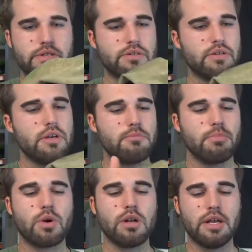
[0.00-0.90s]
is
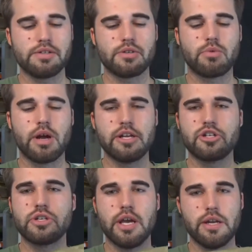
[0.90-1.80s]
more or less the right
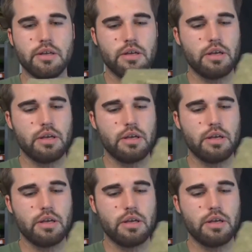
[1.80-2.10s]
shade.